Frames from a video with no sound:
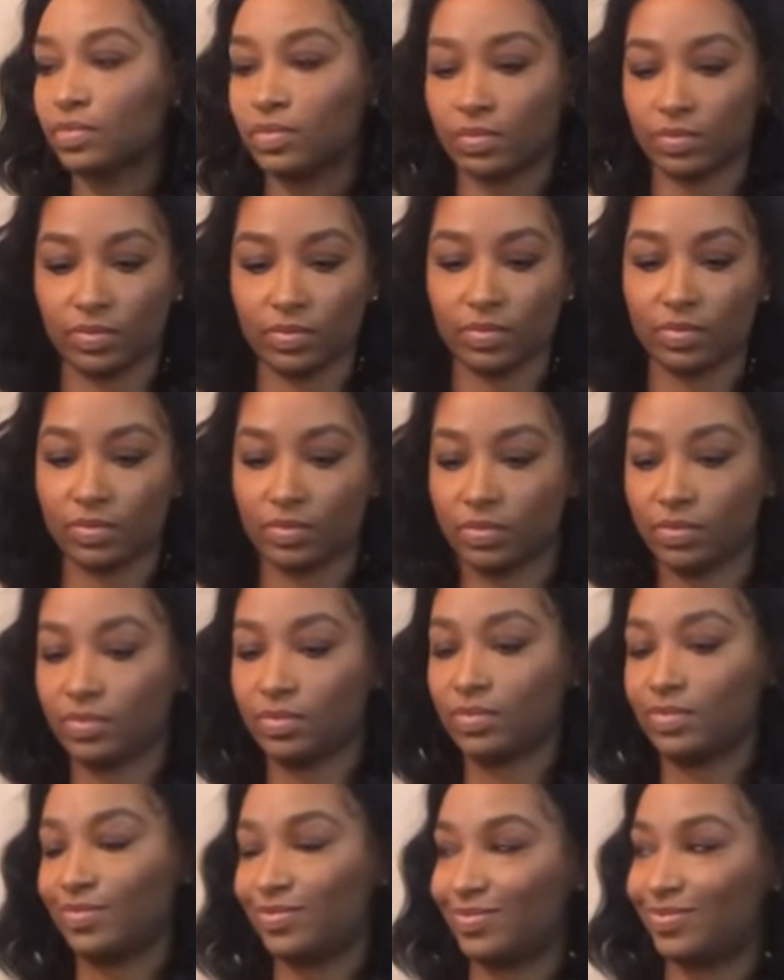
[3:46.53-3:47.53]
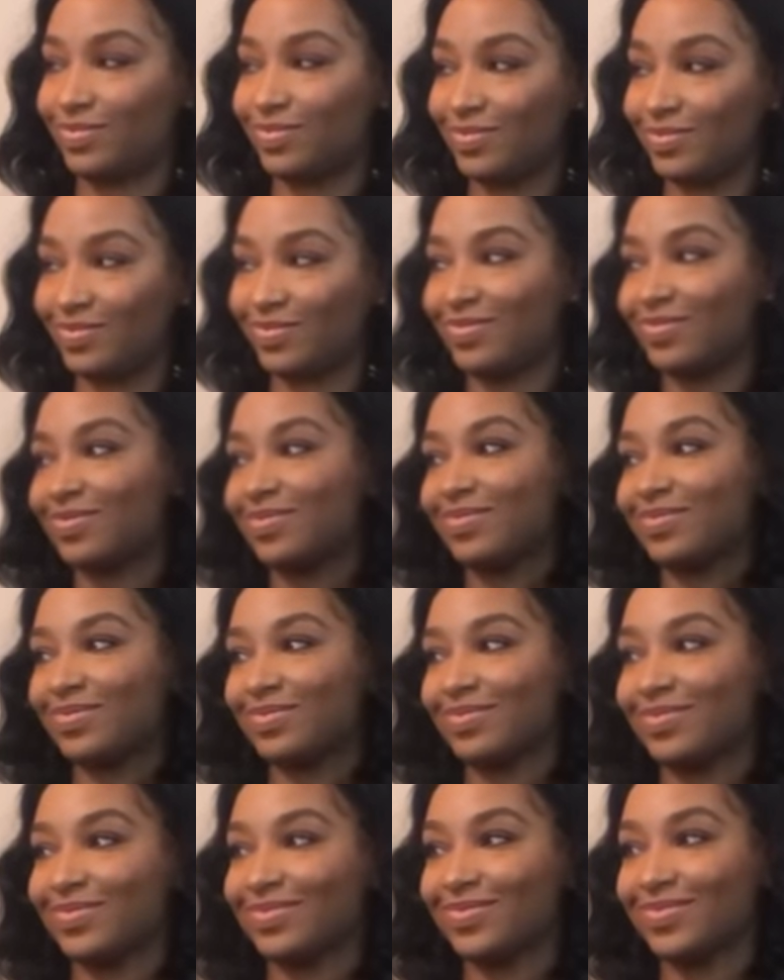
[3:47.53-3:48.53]

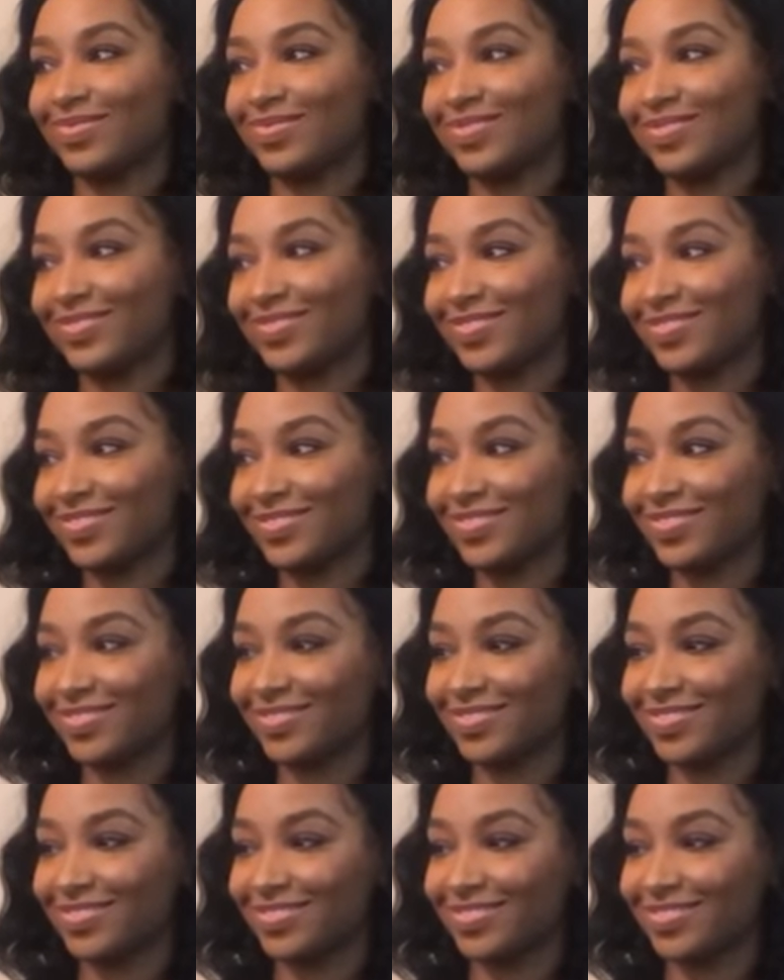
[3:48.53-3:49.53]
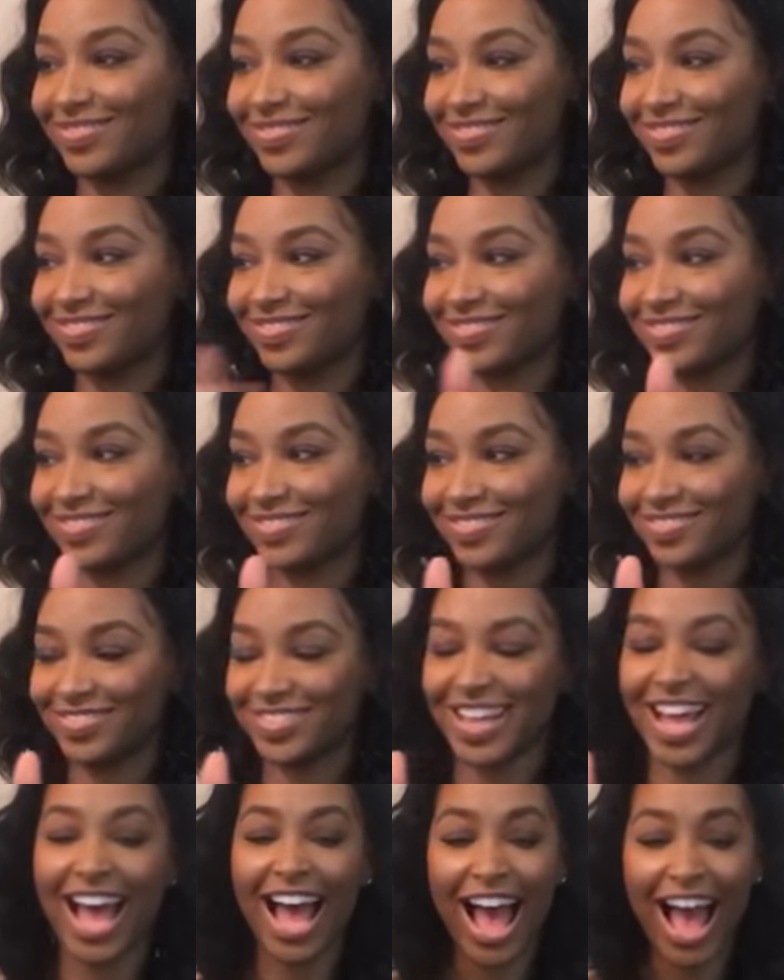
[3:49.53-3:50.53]
The person shown says nothing.